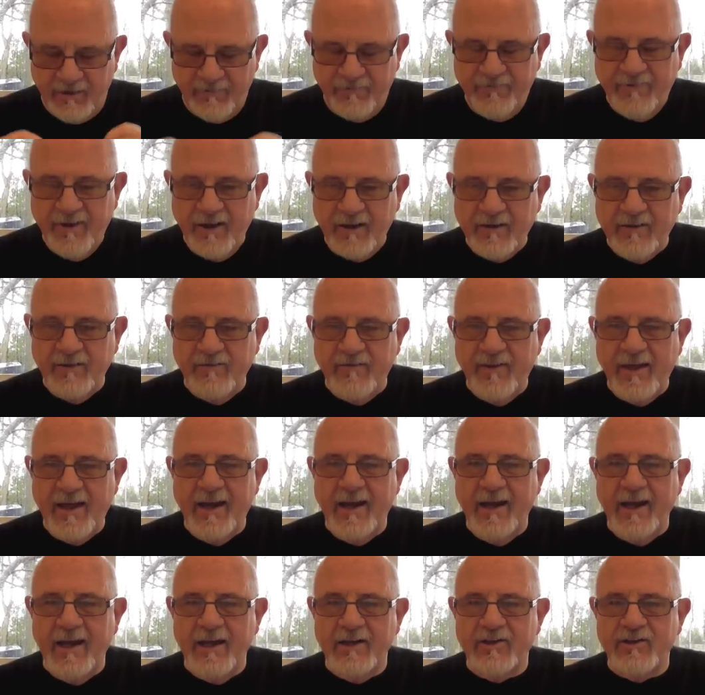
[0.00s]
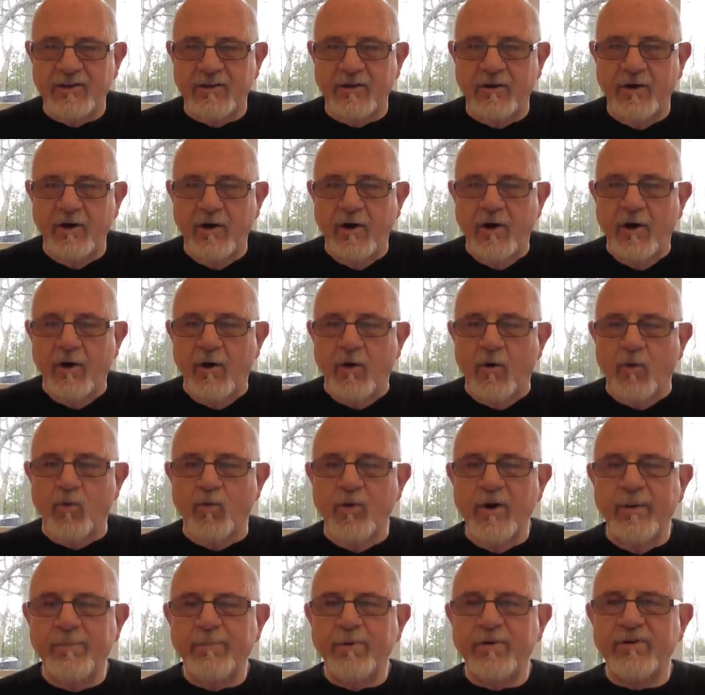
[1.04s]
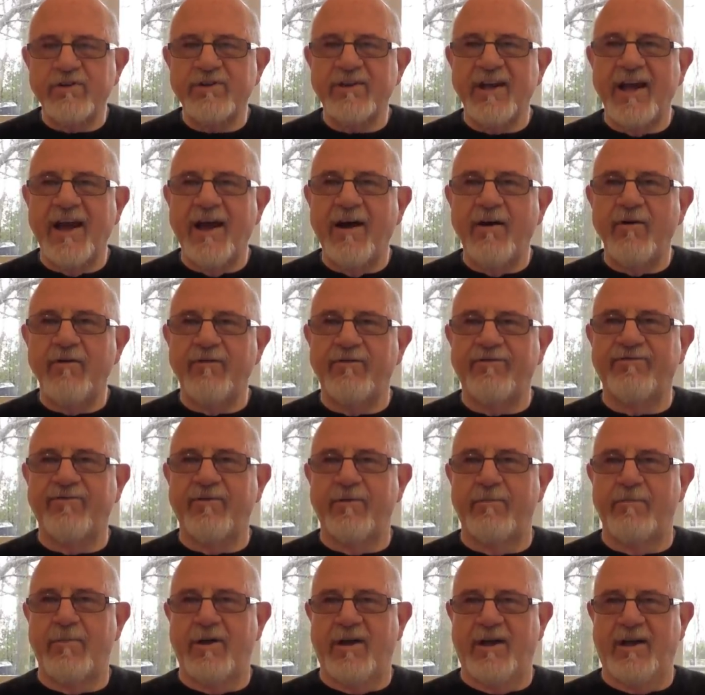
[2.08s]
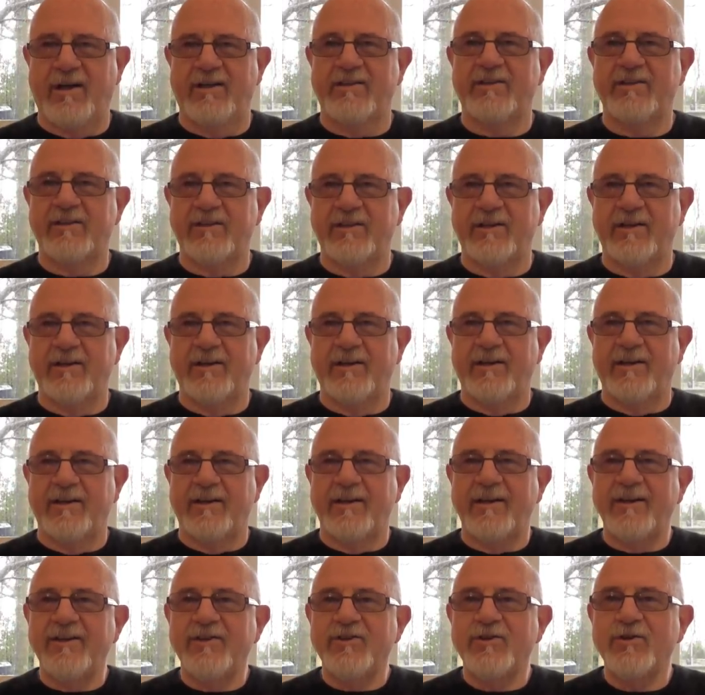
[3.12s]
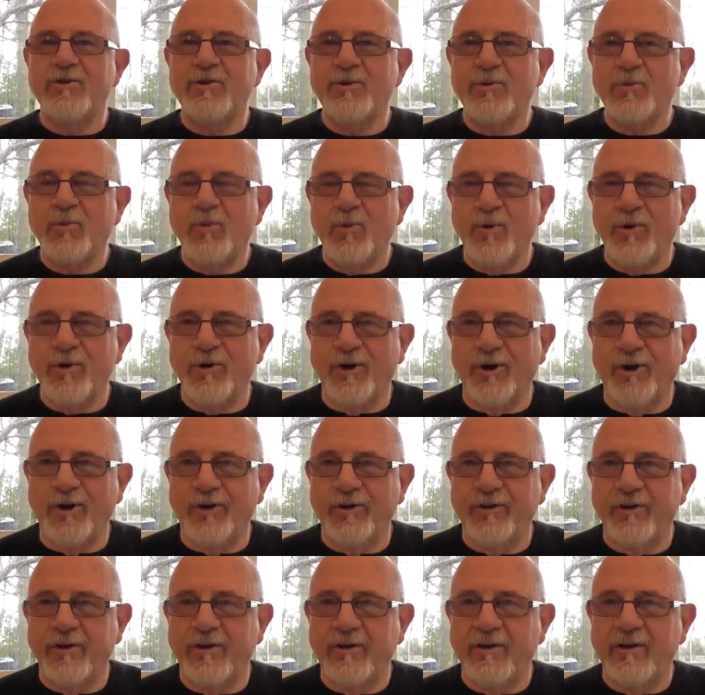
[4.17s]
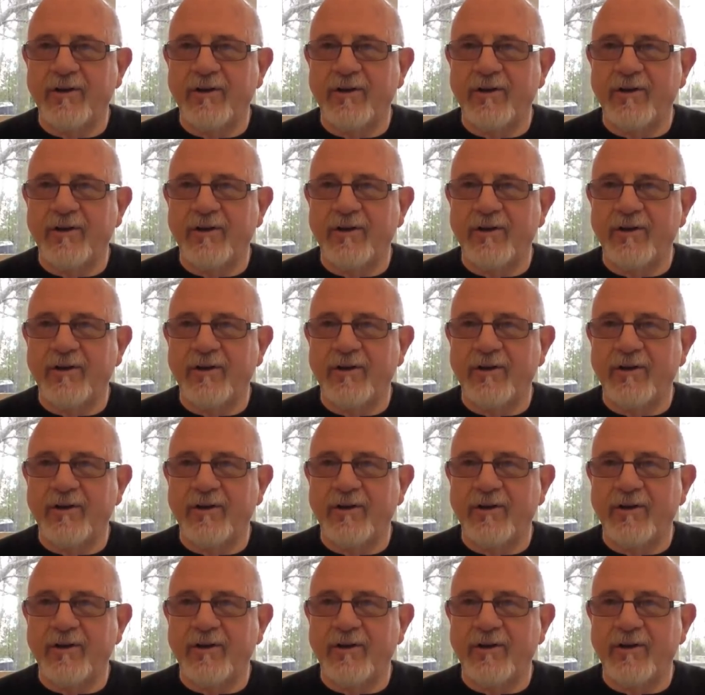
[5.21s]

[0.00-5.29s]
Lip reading: the effect of that action, ripples out from us into the world.